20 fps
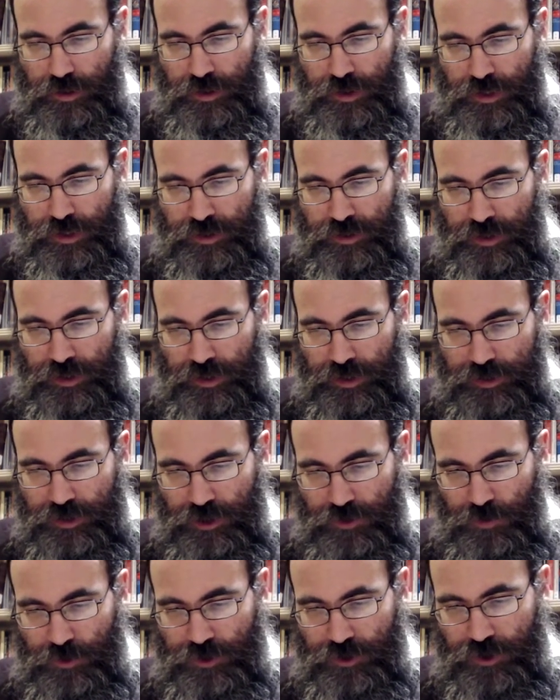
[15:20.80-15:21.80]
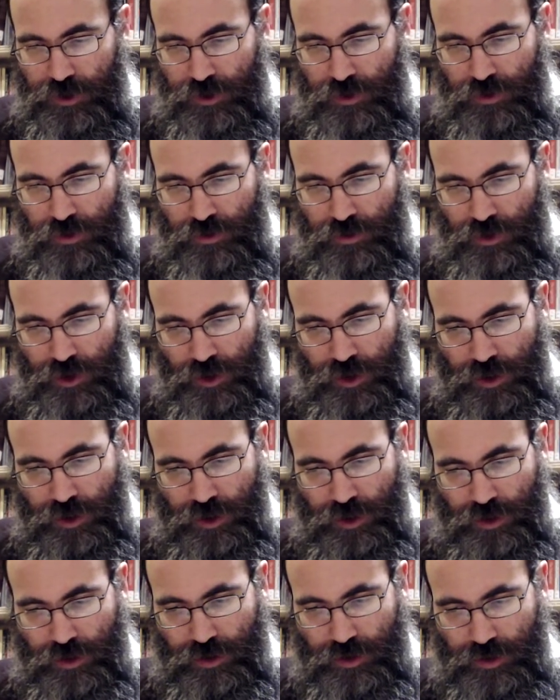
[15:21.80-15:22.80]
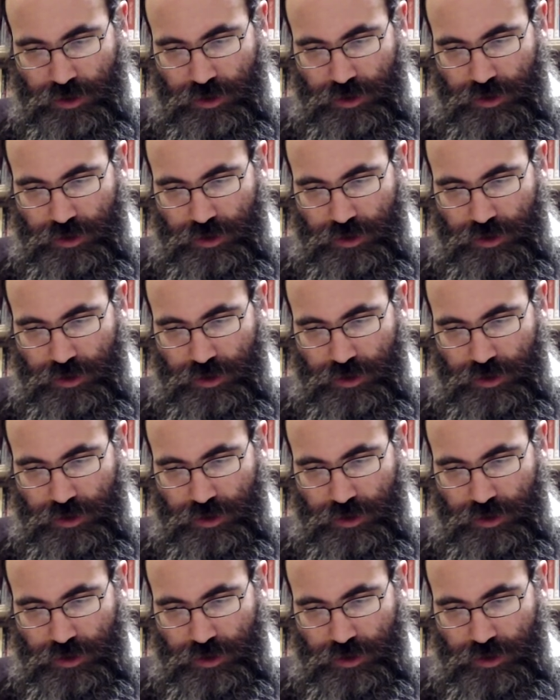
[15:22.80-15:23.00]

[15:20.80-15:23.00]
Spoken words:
And I just want you to.